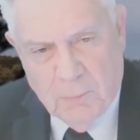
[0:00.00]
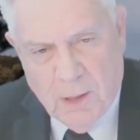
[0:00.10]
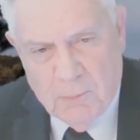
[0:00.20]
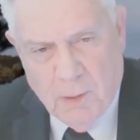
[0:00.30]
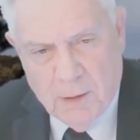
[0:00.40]

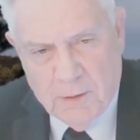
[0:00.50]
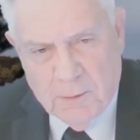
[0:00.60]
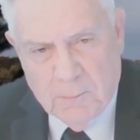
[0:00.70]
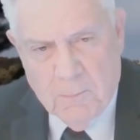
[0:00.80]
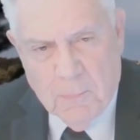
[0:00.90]
my mind.
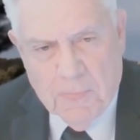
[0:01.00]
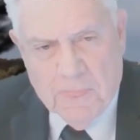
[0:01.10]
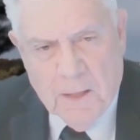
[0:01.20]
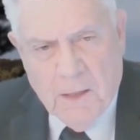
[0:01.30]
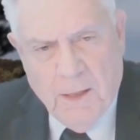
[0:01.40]

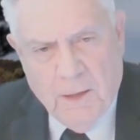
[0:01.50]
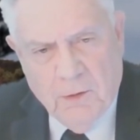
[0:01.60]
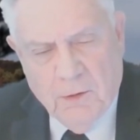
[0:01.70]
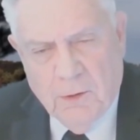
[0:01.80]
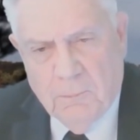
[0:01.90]

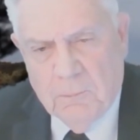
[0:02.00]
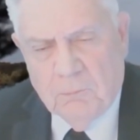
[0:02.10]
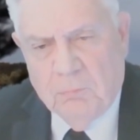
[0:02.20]
And uh,